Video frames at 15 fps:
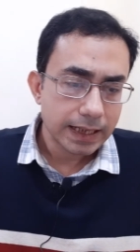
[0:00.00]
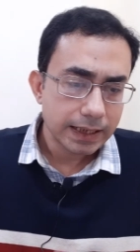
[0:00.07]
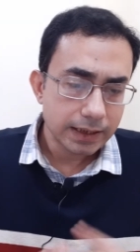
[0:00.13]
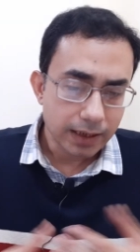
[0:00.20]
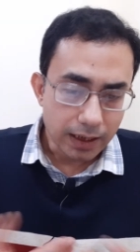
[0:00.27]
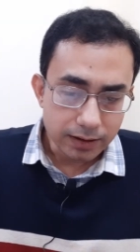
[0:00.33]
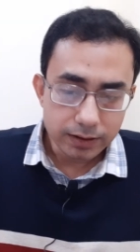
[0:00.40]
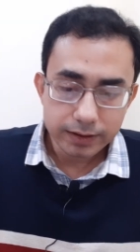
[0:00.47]
In
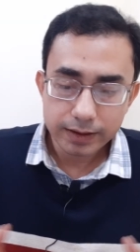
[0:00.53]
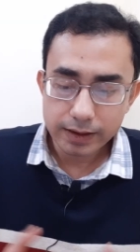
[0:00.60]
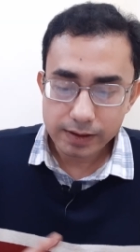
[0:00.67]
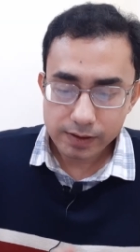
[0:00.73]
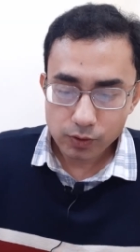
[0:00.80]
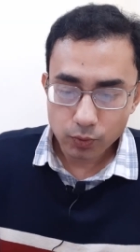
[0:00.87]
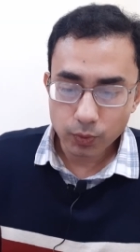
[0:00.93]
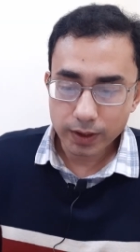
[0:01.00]
another
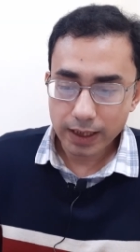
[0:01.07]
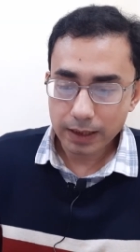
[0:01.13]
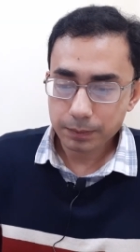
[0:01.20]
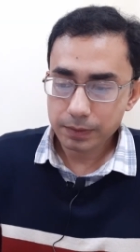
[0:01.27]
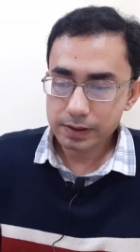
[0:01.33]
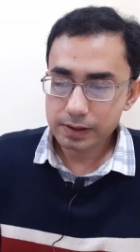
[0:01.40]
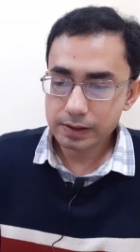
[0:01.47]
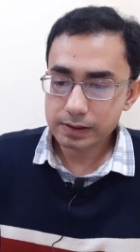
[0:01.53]
case, what
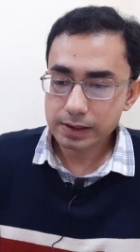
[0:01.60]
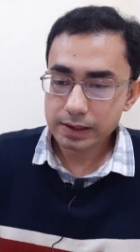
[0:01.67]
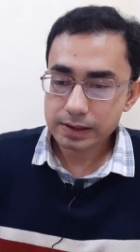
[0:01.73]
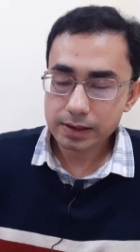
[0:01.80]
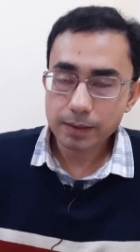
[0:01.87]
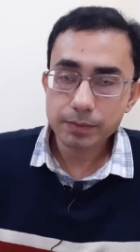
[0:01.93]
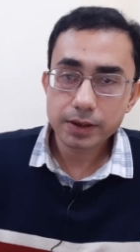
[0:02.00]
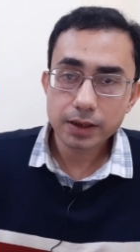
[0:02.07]
happens is
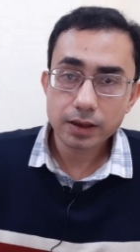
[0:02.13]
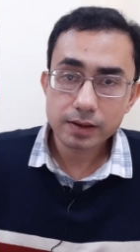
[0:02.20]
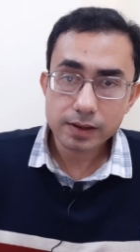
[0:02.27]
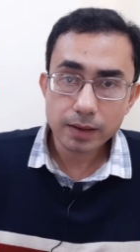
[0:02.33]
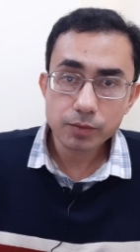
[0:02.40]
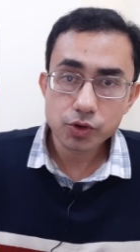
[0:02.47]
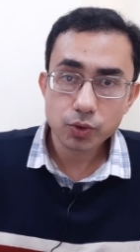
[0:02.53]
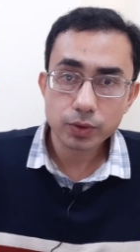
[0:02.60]
that there are
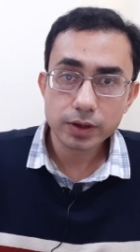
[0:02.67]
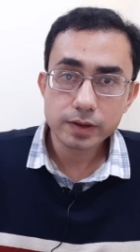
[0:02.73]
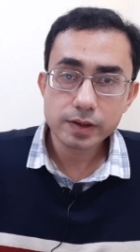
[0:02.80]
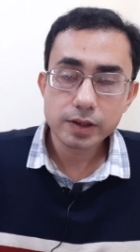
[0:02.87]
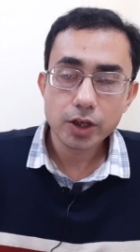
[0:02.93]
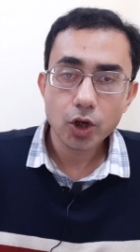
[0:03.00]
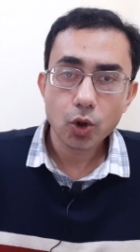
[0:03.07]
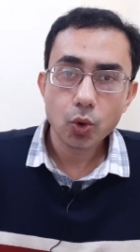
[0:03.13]
some
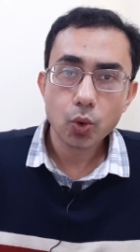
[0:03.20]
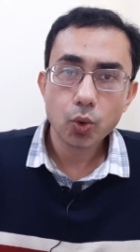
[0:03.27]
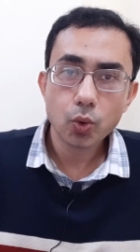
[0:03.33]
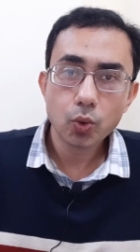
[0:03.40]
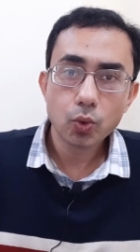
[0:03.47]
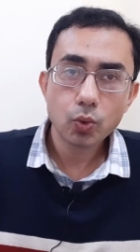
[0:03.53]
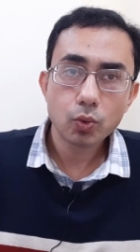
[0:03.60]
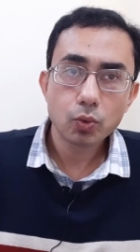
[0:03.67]
students
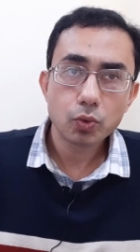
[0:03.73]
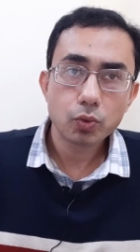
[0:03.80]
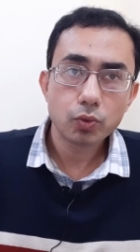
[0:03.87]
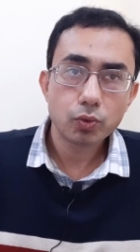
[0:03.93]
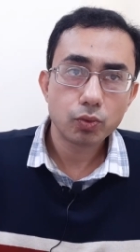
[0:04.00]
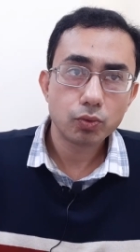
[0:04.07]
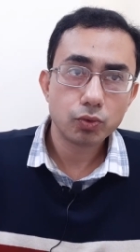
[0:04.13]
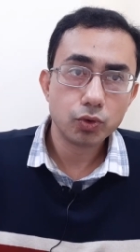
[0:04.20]
who
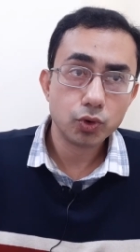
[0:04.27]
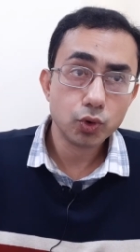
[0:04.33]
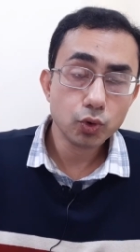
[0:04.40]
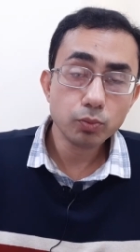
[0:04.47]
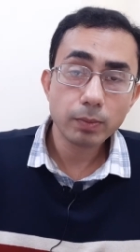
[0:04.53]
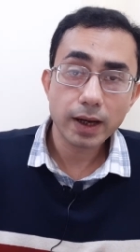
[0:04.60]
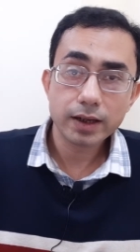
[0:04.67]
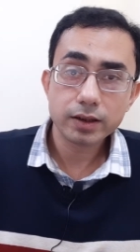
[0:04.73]

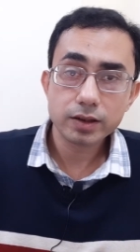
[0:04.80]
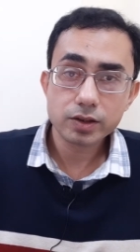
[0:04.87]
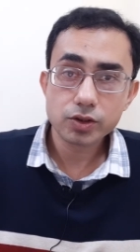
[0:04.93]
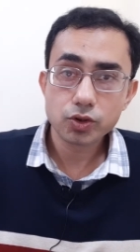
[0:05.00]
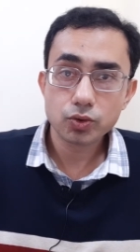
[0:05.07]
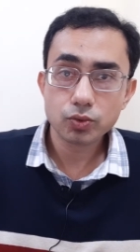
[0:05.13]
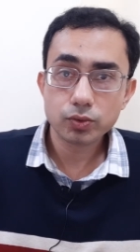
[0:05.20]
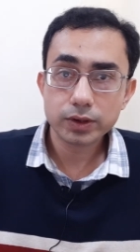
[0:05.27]
do
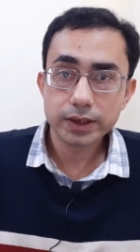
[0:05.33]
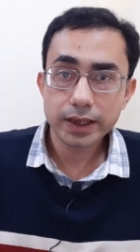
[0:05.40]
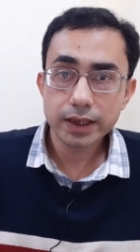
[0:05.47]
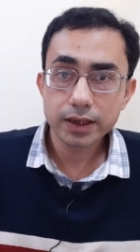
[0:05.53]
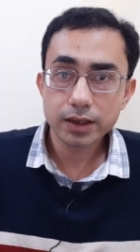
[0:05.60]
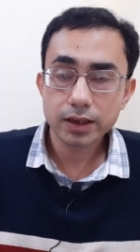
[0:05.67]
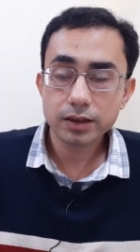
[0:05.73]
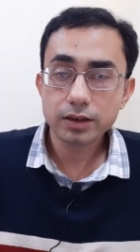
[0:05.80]
manage to
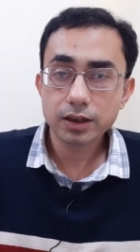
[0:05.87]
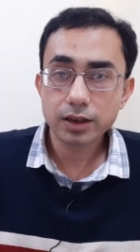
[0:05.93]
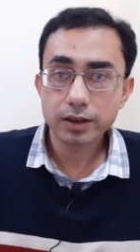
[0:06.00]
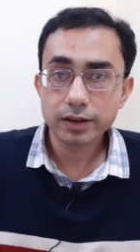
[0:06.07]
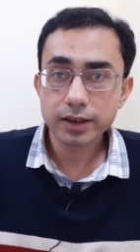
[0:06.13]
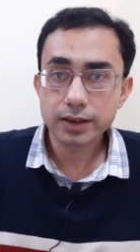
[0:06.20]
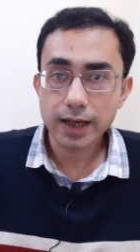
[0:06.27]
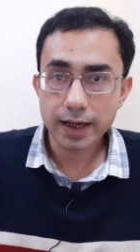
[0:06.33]
think in the
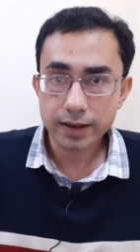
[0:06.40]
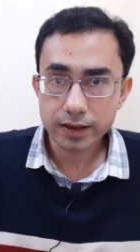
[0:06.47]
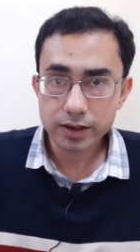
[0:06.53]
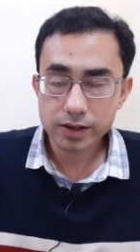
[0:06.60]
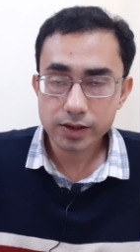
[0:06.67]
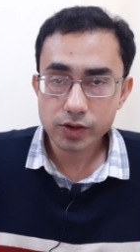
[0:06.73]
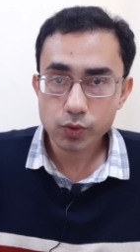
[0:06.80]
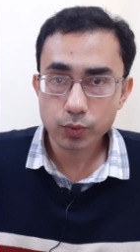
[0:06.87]
correct
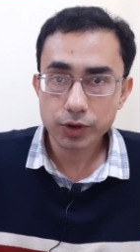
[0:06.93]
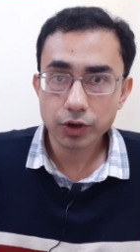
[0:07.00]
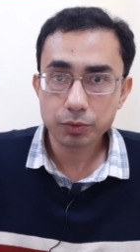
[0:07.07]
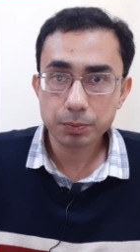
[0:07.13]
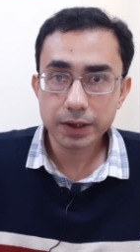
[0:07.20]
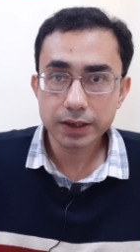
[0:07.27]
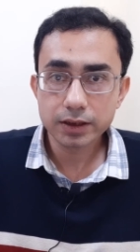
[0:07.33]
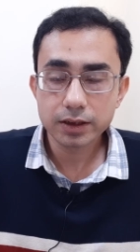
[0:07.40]
directions
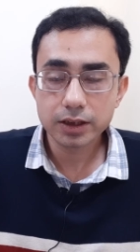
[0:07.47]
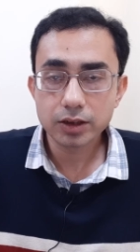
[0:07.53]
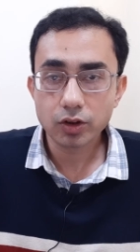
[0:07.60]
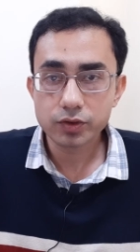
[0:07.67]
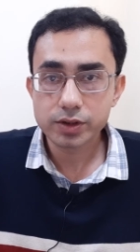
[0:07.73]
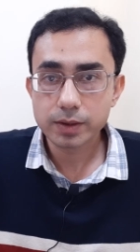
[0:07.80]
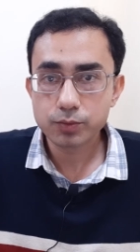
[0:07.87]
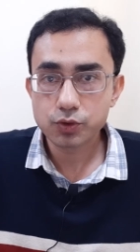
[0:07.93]
without making any
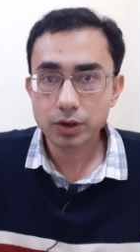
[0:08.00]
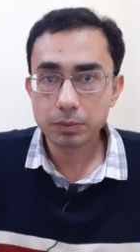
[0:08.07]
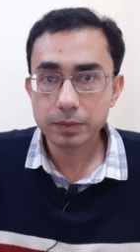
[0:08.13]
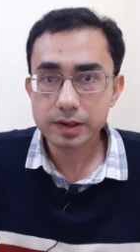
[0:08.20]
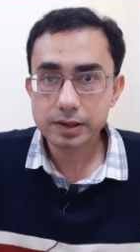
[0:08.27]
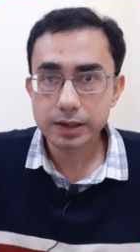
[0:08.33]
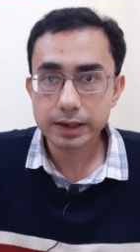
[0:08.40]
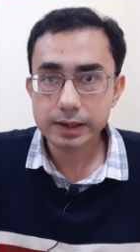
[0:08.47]
conceptual
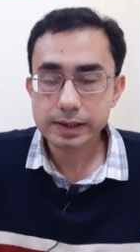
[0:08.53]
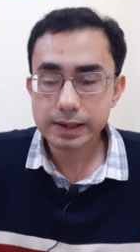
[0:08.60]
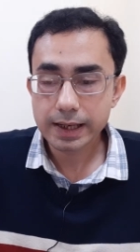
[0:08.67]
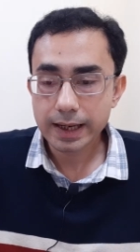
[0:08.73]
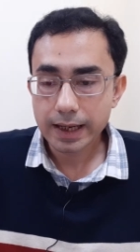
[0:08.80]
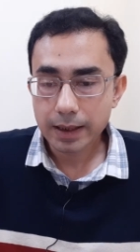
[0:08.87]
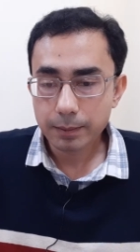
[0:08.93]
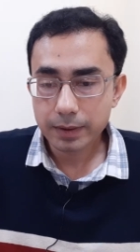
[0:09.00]
mistakes,
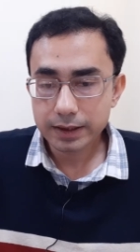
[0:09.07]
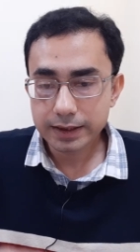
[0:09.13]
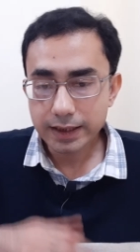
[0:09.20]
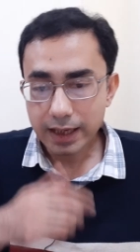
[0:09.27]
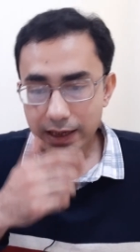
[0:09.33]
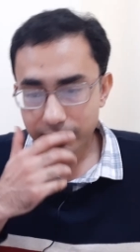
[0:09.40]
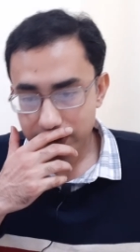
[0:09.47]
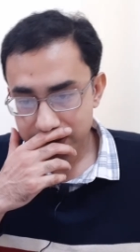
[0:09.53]
but they
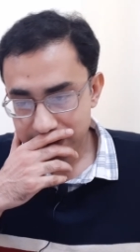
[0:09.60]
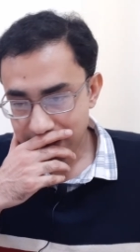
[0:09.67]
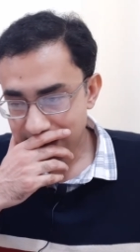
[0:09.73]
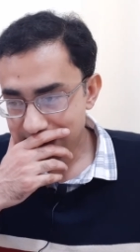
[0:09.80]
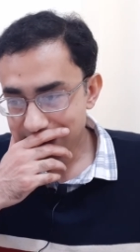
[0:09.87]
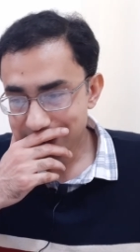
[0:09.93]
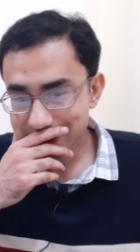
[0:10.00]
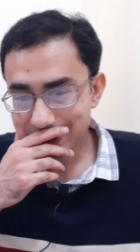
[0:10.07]
have a
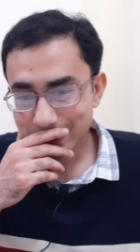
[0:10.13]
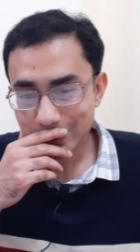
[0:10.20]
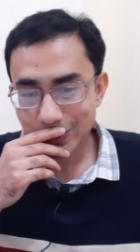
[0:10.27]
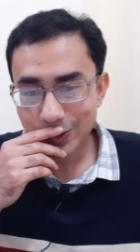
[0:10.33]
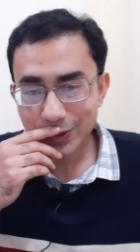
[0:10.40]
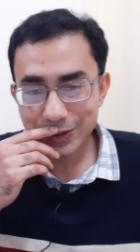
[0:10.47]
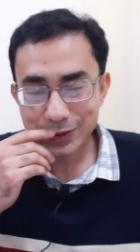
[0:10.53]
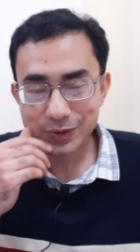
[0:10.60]
tendency to
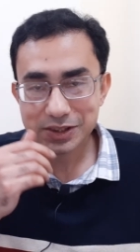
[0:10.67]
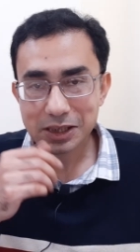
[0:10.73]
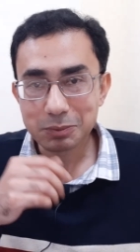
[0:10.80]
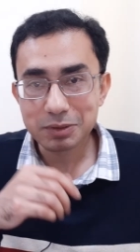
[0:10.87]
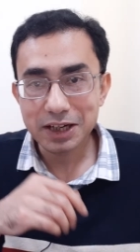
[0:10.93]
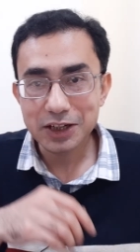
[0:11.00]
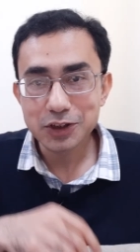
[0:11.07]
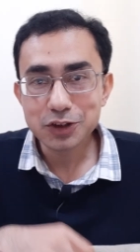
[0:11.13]
go into
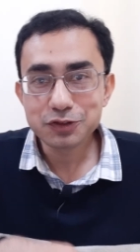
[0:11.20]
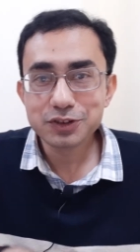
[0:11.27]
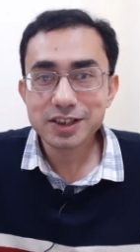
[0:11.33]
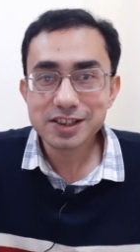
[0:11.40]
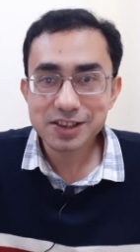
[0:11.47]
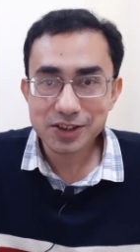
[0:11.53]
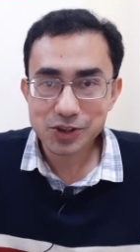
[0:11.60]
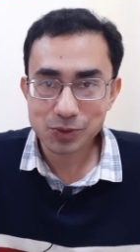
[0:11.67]
some kind of
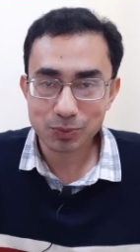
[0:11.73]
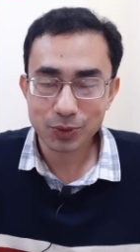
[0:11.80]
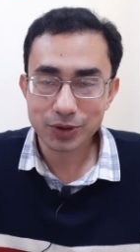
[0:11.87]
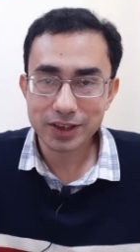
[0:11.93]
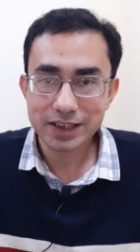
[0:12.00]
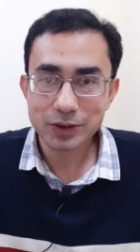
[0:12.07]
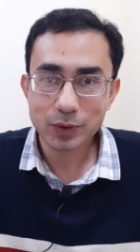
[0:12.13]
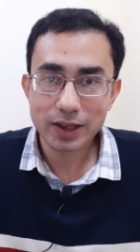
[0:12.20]
research
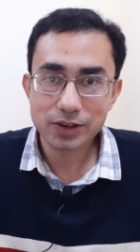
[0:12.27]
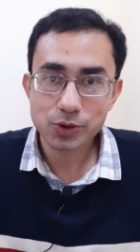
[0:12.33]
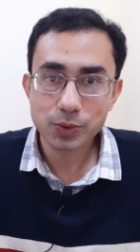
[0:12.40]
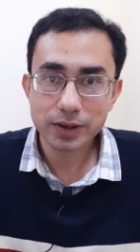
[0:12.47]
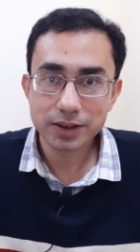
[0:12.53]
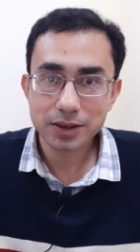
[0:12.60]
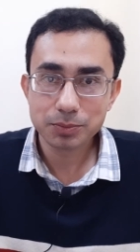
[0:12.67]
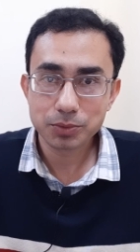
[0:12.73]
mode whilst
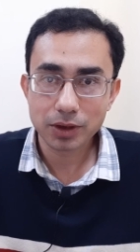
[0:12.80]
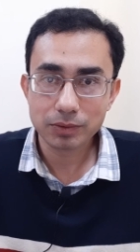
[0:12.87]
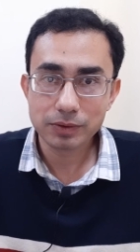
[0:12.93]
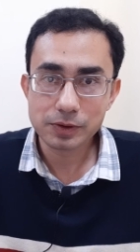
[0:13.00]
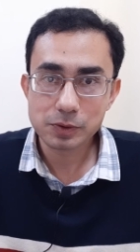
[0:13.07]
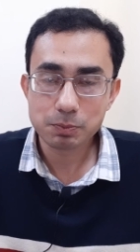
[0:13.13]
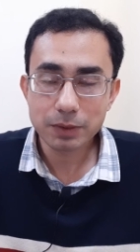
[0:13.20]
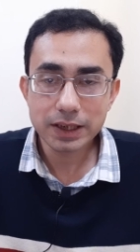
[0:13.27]
doing the
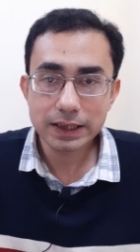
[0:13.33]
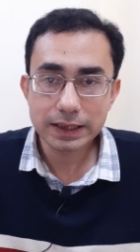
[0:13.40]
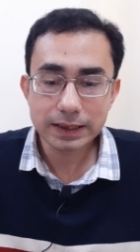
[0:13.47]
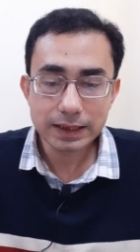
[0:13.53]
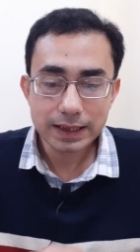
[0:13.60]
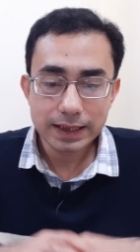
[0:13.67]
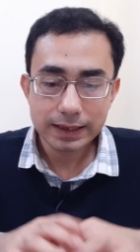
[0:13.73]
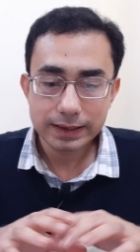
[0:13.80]
problems,
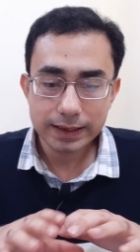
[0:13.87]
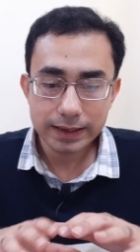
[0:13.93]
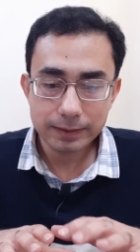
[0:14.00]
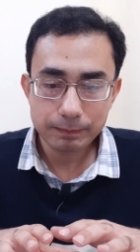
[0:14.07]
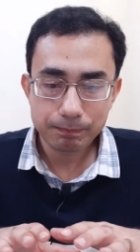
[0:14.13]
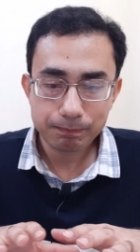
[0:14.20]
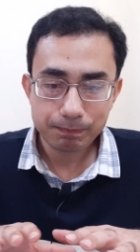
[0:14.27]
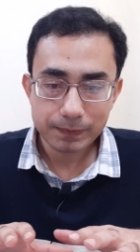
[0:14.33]
meaning that